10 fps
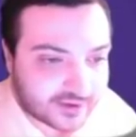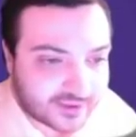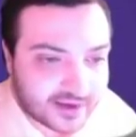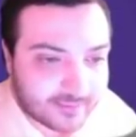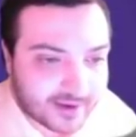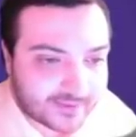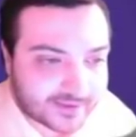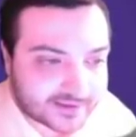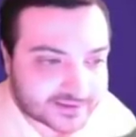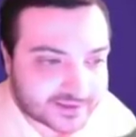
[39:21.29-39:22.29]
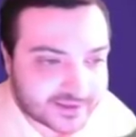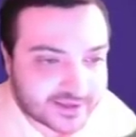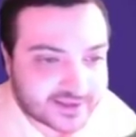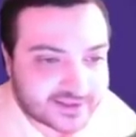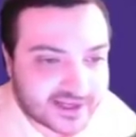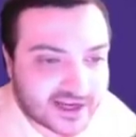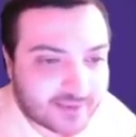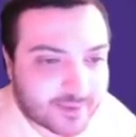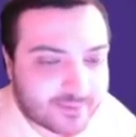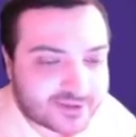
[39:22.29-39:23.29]
Think about this. Setting
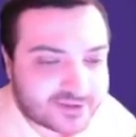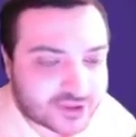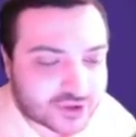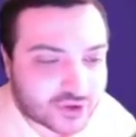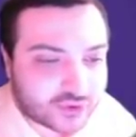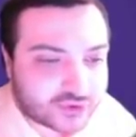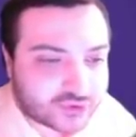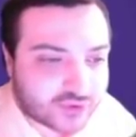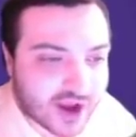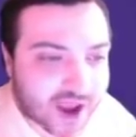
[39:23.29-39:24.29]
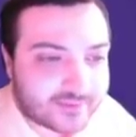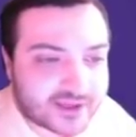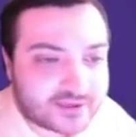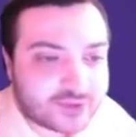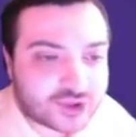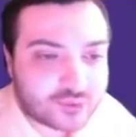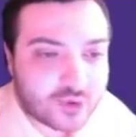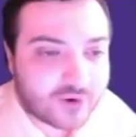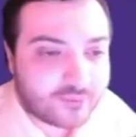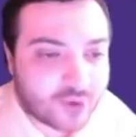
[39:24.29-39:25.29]
up a positional trap is much
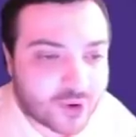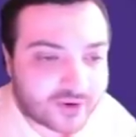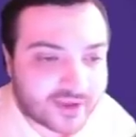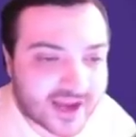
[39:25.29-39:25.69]
more important.